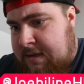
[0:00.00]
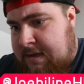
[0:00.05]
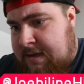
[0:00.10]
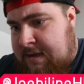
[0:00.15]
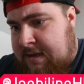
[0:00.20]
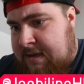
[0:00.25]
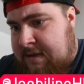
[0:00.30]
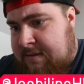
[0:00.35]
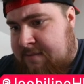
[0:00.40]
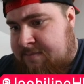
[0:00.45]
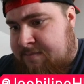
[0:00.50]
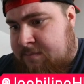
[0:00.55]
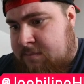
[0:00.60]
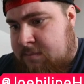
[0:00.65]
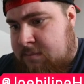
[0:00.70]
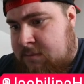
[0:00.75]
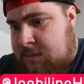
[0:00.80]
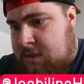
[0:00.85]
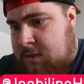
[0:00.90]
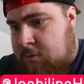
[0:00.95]

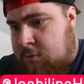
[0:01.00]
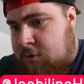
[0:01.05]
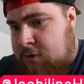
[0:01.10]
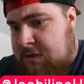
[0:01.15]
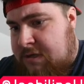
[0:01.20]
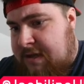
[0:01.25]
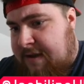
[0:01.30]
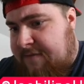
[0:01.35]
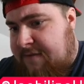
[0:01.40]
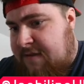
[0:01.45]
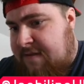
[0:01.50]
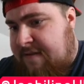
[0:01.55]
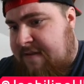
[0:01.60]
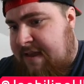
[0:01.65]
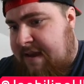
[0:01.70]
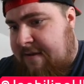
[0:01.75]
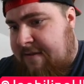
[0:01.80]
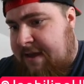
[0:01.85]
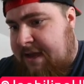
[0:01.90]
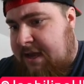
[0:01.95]
so we'll just have to
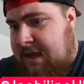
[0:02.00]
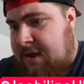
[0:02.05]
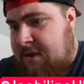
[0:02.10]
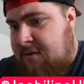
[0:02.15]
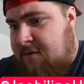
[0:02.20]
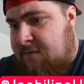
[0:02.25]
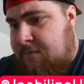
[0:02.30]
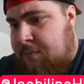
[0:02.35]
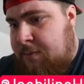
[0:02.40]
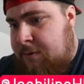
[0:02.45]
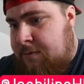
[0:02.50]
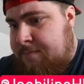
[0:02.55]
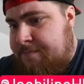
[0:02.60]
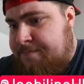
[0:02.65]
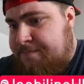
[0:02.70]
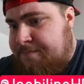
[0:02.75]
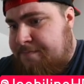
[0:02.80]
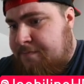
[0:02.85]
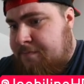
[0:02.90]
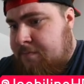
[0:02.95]
see how that goes. But
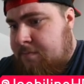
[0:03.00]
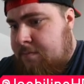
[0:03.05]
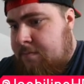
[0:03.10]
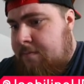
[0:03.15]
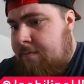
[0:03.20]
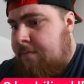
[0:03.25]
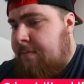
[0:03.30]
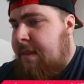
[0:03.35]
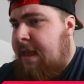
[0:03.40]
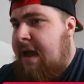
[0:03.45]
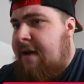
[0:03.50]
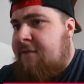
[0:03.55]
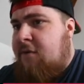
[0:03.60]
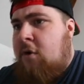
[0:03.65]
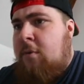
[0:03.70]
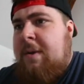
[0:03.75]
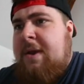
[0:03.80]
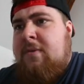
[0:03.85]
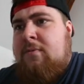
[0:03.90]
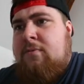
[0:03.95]
I've
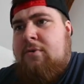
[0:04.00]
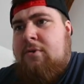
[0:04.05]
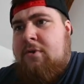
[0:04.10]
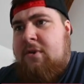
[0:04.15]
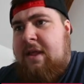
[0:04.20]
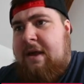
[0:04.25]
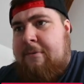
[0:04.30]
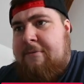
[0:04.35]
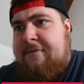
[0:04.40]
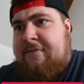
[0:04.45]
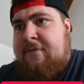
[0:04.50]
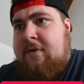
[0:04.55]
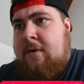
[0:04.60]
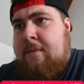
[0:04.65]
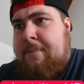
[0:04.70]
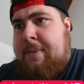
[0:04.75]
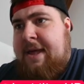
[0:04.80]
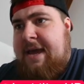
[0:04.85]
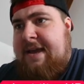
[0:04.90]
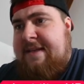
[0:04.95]
always wondered that with
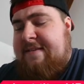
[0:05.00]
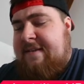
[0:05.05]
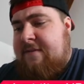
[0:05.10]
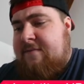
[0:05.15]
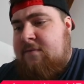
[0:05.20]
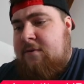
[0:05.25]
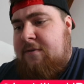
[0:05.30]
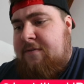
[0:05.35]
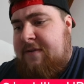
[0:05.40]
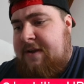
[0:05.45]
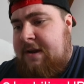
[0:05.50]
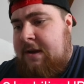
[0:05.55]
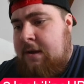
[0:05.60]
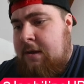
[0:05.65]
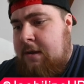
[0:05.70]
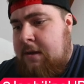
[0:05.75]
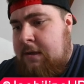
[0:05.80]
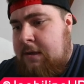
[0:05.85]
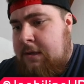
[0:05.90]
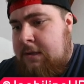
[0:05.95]
certain players. I've always found
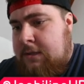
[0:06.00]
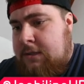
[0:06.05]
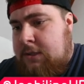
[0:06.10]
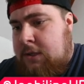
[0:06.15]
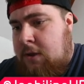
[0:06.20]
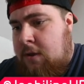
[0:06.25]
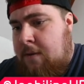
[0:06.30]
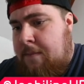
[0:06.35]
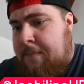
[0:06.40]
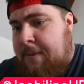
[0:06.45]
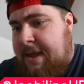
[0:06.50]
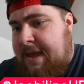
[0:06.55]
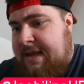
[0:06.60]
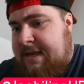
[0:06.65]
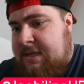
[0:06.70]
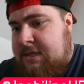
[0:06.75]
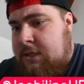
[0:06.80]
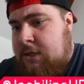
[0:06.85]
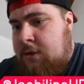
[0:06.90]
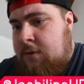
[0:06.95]
certain
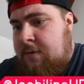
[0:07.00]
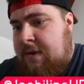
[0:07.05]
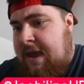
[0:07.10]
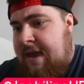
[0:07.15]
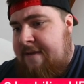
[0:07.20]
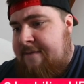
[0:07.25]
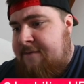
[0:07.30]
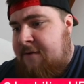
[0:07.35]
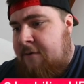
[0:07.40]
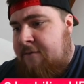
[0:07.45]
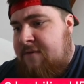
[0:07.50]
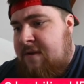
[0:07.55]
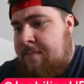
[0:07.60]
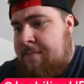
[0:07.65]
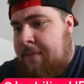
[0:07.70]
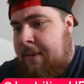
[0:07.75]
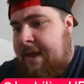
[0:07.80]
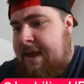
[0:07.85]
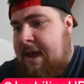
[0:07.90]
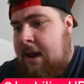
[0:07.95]
players do get involved in
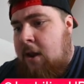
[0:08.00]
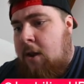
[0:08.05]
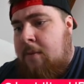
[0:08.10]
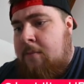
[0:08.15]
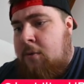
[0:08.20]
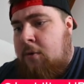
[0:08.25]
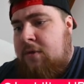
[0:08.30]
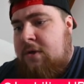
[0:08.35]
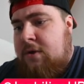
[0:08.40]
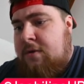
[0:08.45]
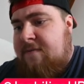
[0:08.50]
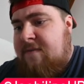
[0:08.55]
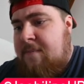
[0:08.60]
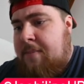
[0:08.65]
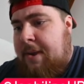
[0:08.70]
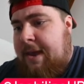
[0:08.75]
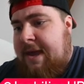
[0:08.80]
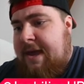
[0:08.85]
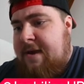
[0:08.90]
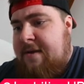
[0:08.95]
play a lot more than other
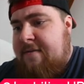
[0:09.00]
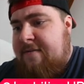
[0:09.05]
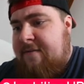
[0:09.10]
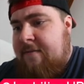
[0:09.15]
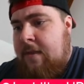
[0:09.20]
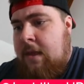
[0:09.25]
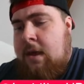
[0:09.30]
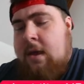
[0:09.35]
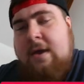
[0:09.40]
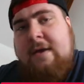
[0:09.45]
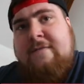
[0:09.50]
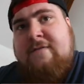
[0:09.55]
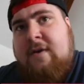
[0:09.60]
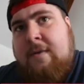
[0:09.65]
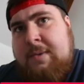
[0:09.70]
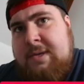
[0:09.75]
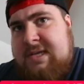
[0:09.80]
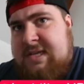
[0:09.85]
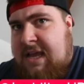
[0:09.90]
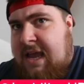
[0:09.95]
players
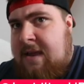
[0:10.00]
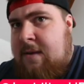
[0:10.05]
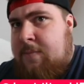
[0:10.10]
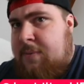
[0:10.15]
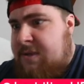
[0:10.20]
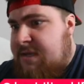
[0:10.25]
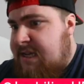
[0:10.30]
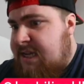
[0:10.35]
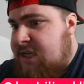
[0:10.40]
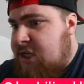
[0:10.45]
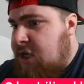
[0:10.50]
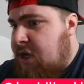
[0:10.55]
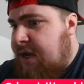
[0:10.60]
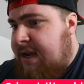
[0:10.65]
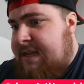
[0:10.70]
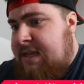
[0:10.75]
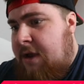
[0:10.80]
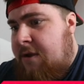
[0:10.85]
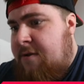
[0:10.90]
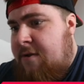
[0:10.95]
from a same position.
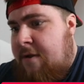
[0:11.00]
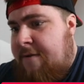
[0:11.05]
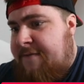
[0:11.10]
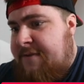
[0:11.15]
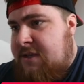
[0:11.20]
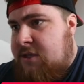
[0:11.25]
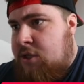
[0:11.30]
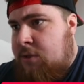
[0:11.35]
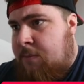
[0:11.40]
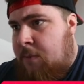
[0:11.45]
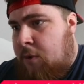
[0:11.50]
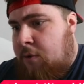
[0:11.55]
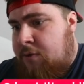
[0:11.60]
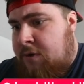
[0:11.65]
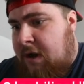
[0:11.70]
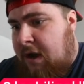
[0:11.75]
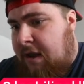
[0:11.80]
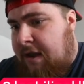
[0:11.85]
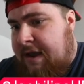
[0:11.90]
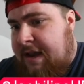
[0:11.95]
I don't know if it's some
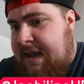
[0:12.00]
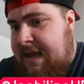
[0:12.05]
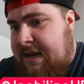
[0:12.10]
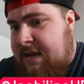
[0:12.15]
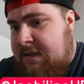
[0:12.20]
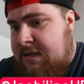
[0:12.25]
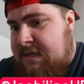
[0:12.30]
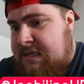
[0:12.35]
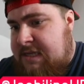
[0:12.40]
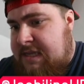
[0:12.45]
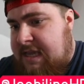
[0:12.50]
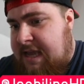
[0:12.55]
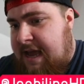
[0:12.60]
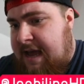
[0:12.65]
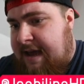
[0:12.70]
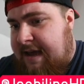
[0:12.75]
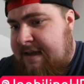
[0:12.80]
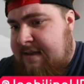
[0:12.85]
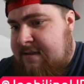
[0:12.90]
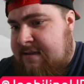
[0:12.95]
underlying hidden
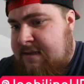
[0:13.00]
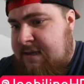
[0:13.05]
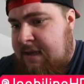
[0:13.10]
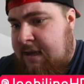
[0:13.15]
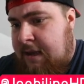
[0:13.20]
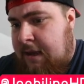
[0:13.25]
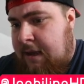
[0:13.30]
stat